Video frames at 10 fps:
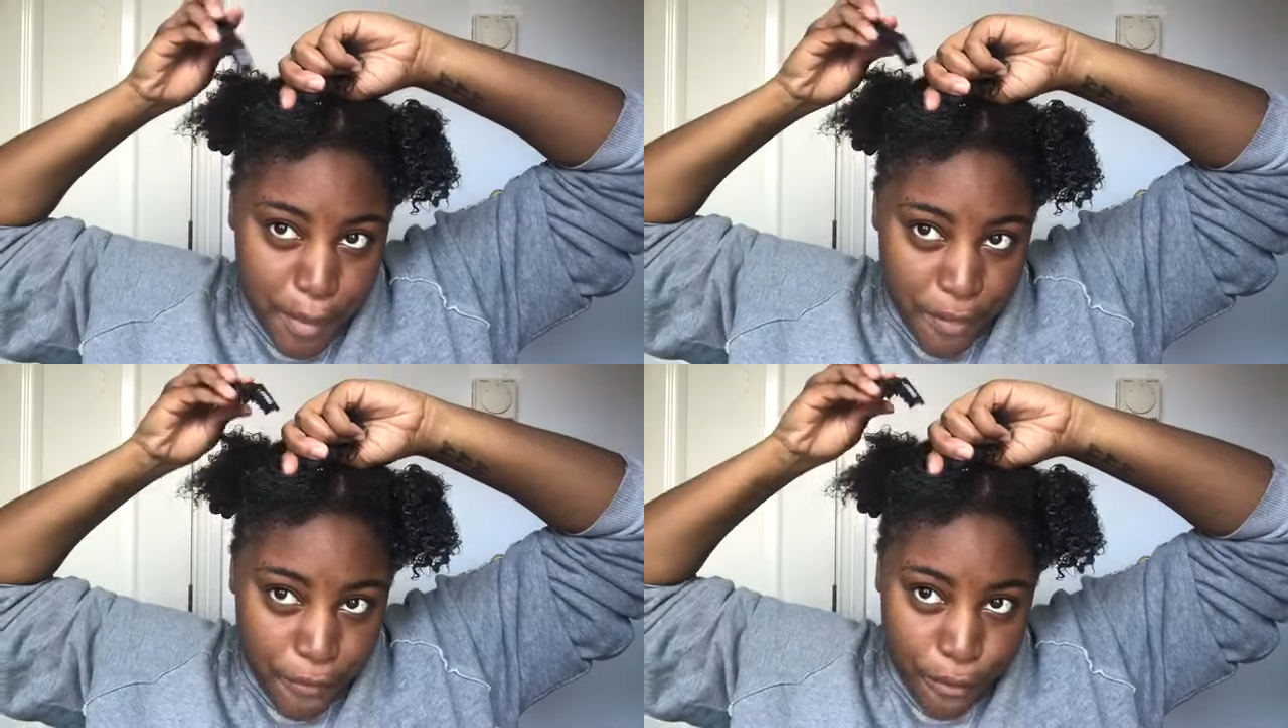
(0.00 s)

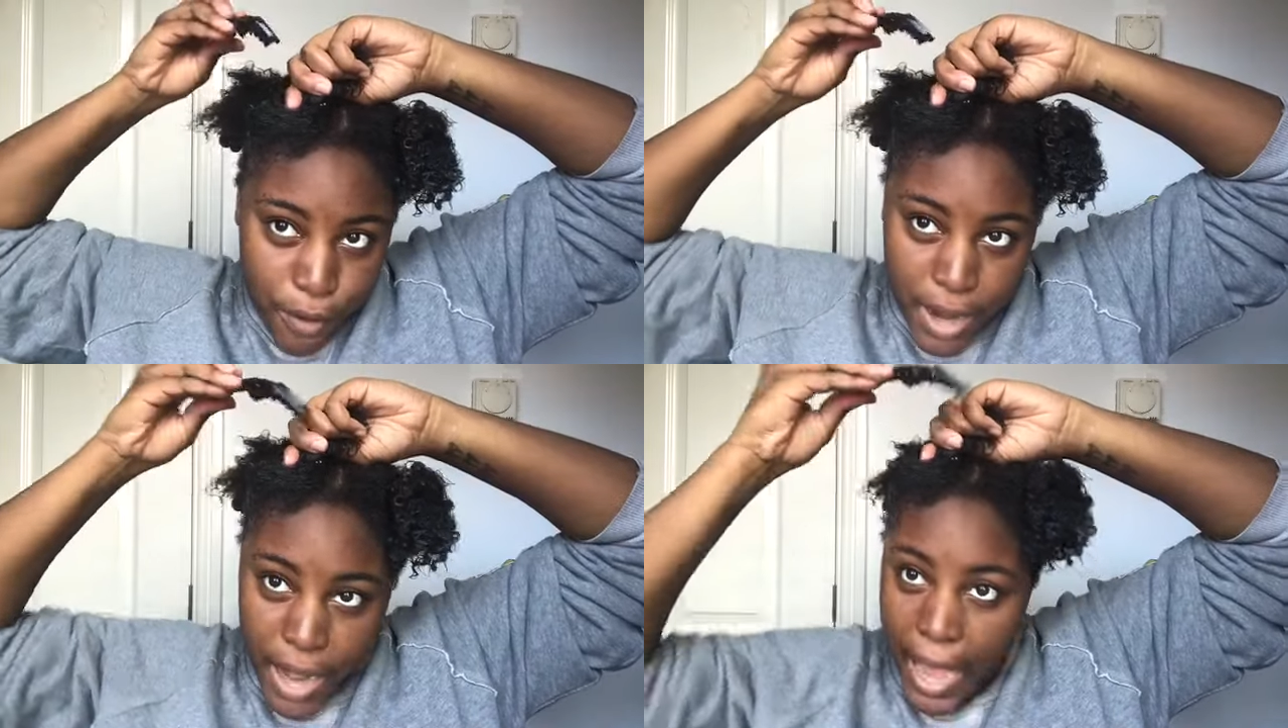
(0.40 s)

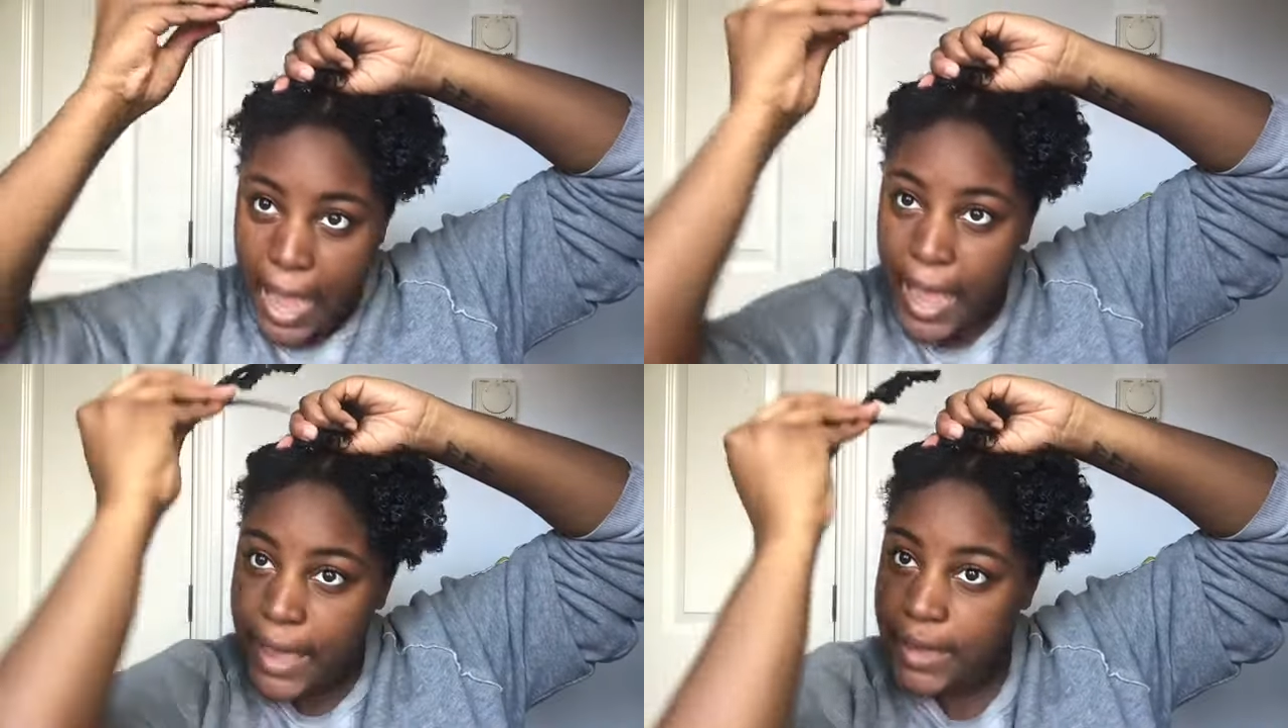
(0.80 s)
before
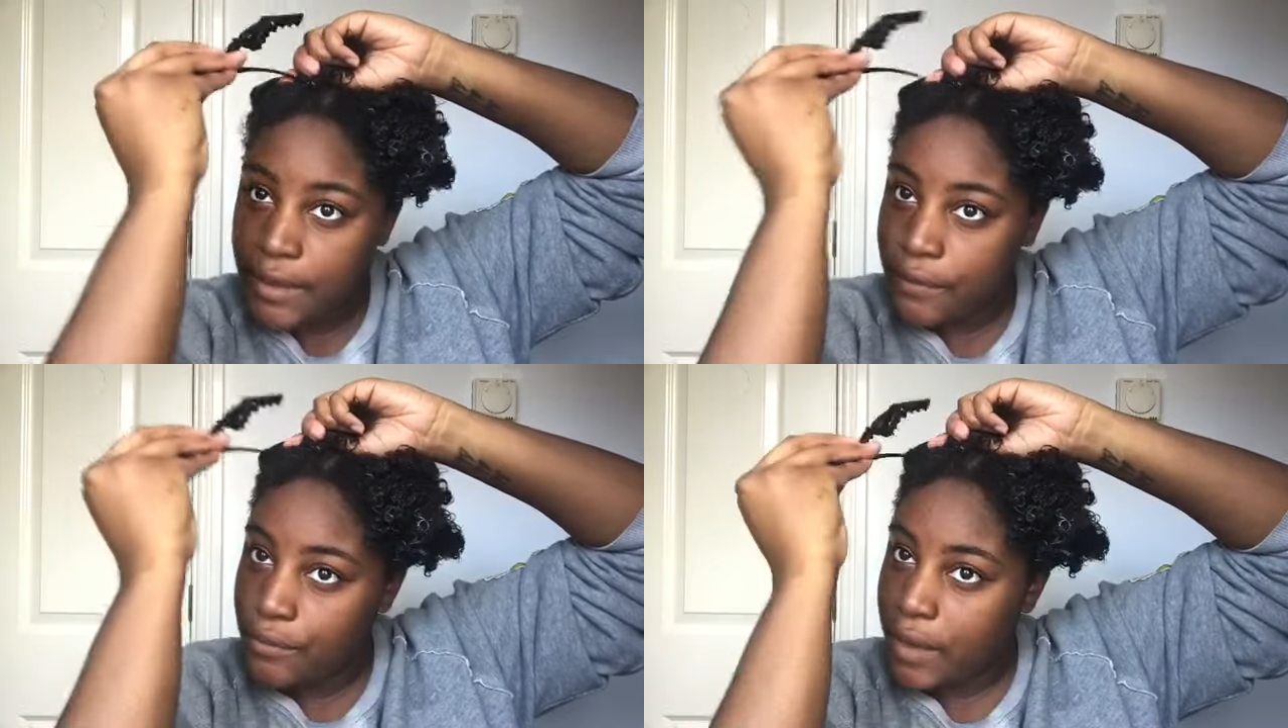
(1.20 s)
I
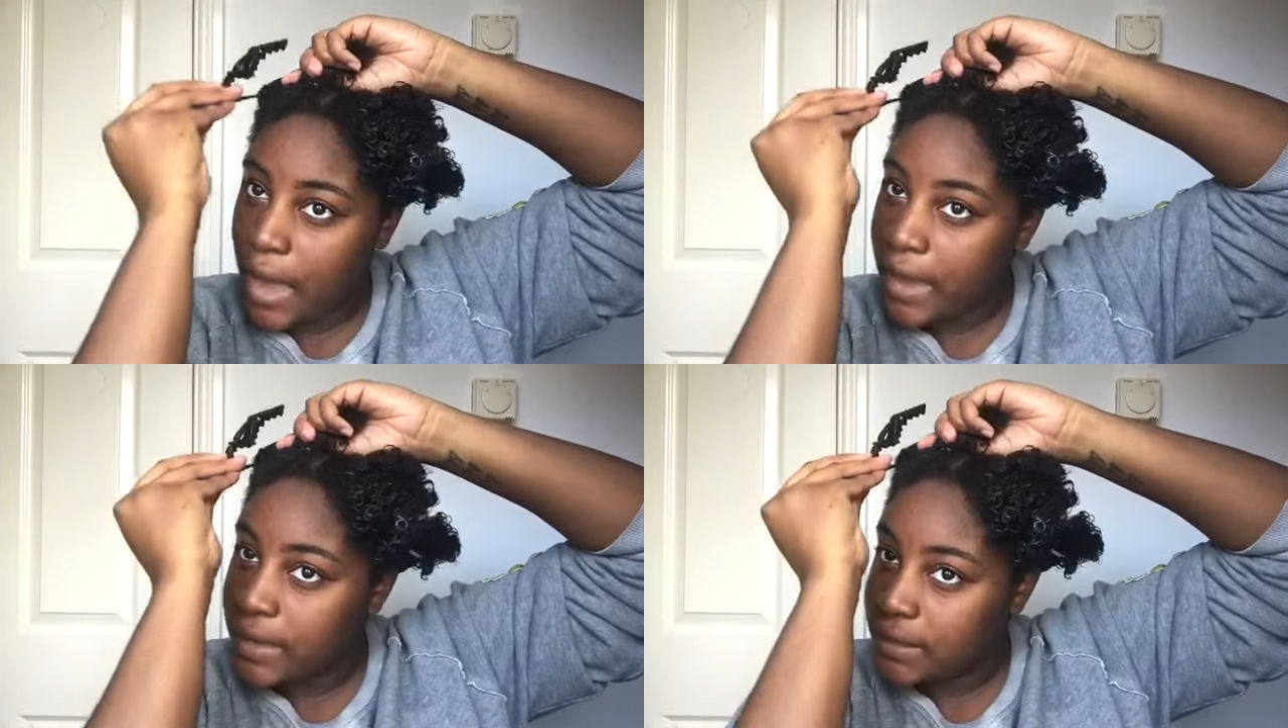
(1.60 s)
give you
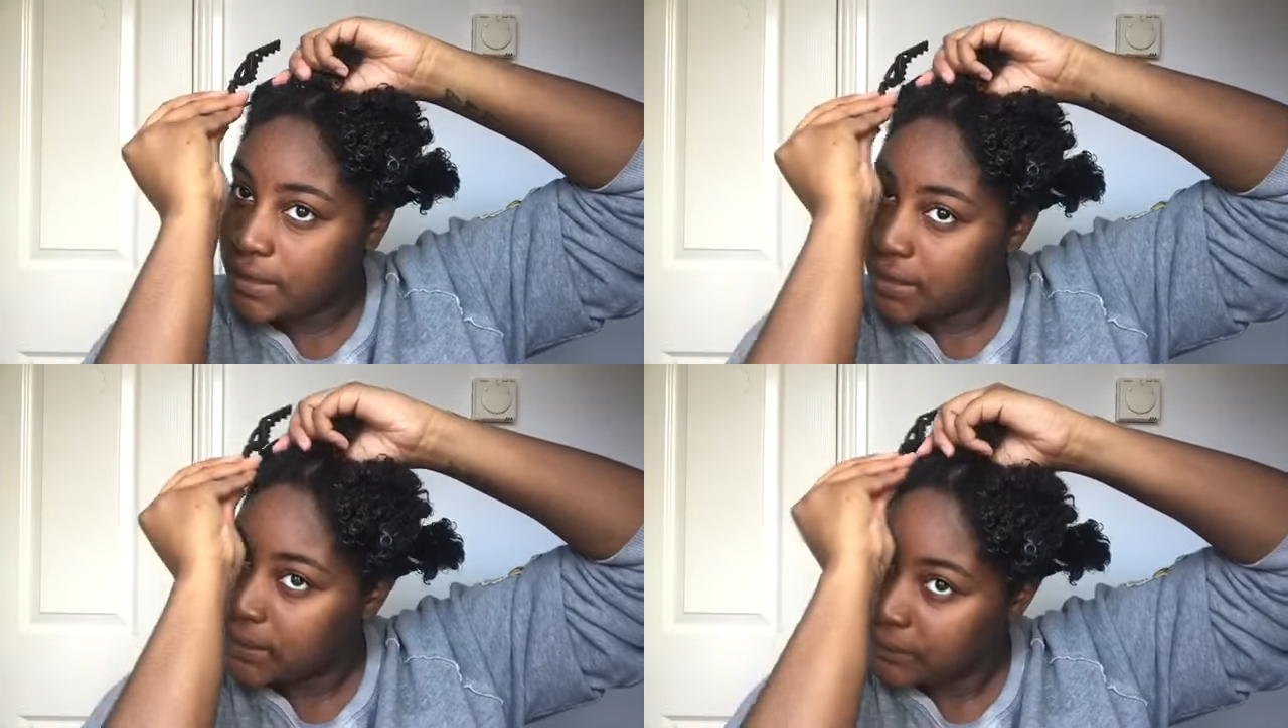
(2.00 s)
guys